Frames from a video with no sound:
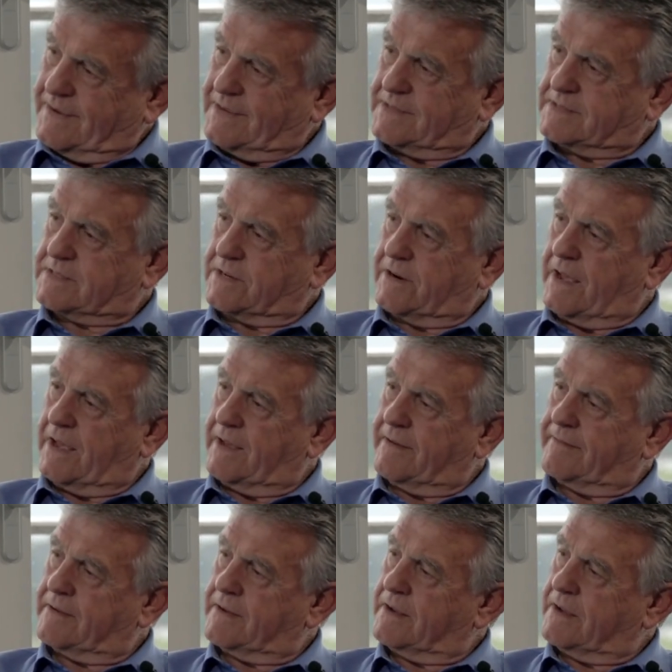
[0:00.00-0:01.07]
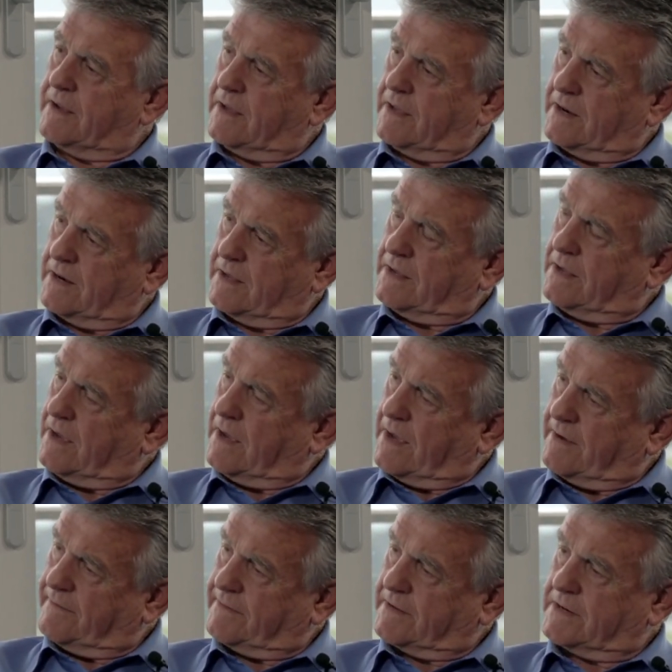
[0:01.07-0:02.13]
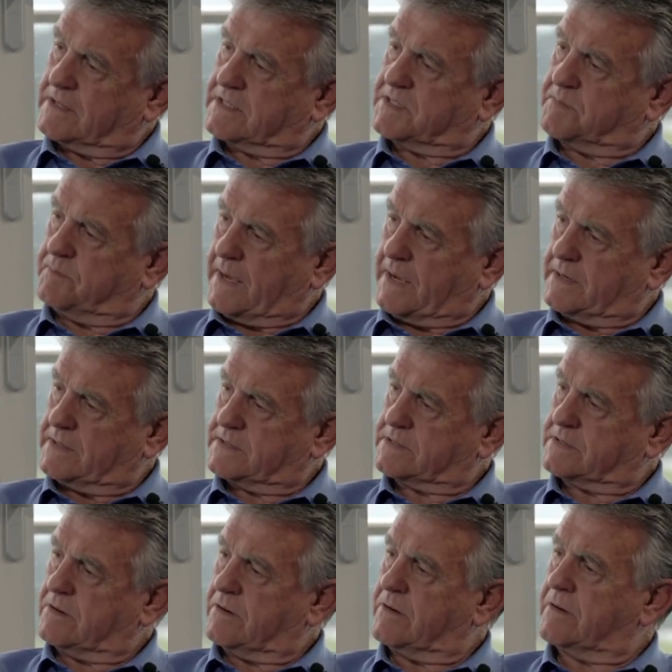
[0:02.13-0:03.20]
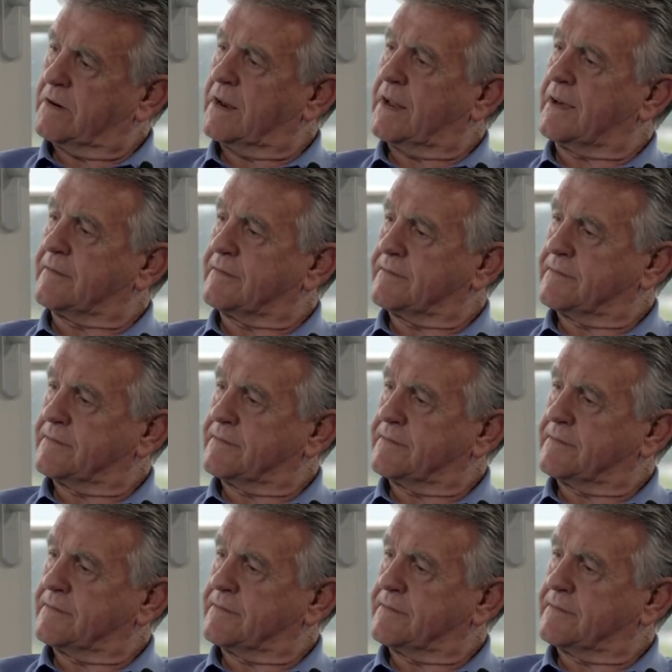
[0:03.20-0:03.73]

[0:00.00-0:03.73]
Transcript: Is there ever any evidence based on love?